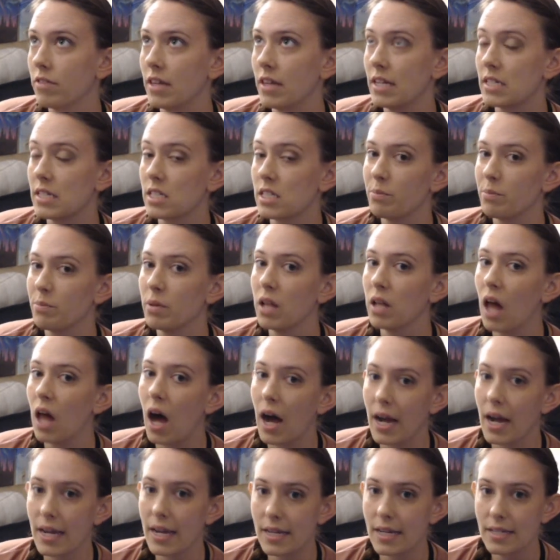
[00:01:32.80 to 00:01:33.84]

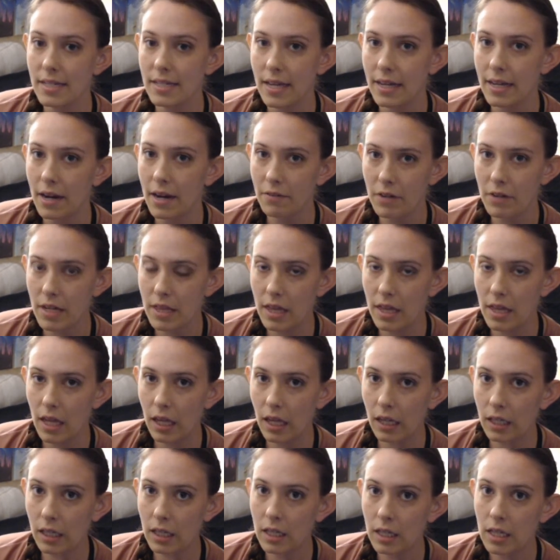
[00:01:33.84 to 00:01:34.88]
supplies and
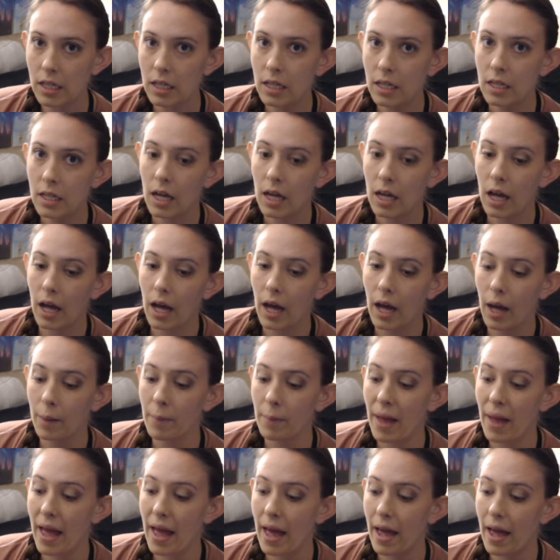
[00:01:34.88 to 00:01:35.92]
everything
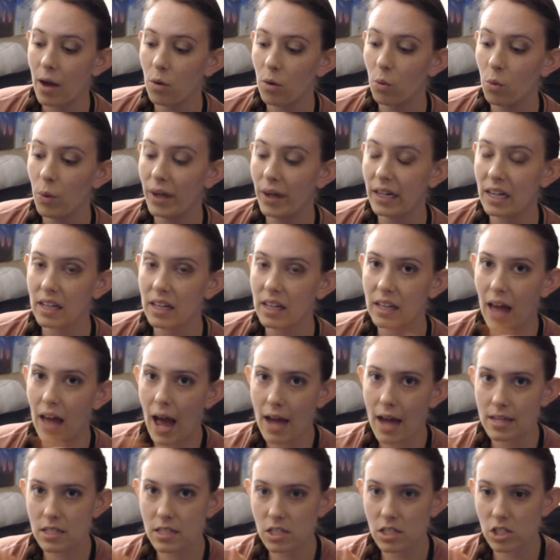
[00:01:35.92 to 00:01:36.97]
when
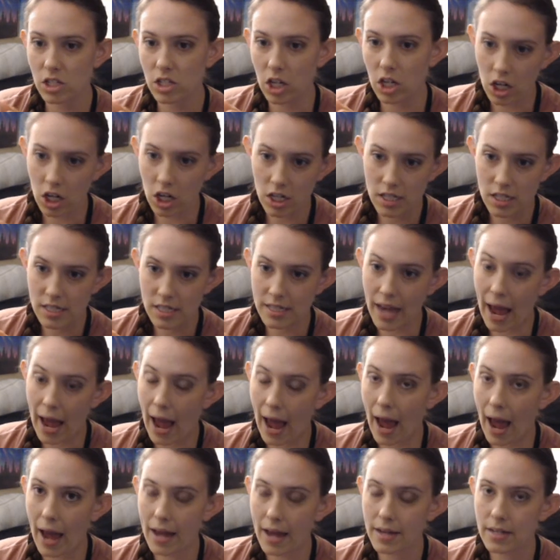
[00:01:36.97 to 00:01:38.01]
class starts
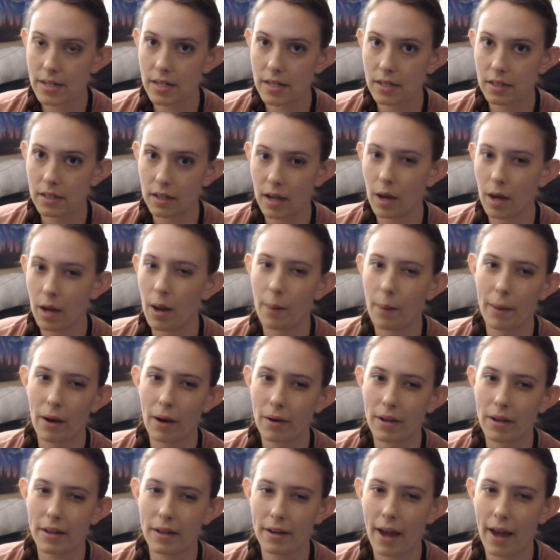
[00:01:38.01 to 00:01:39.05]
at
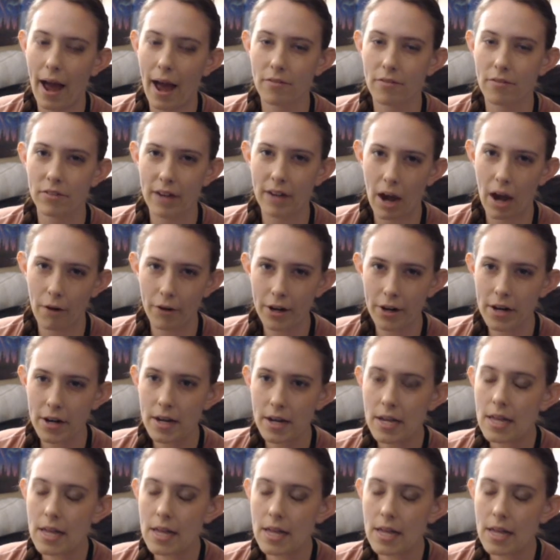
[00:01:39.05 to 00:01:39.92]
about in a half an hour.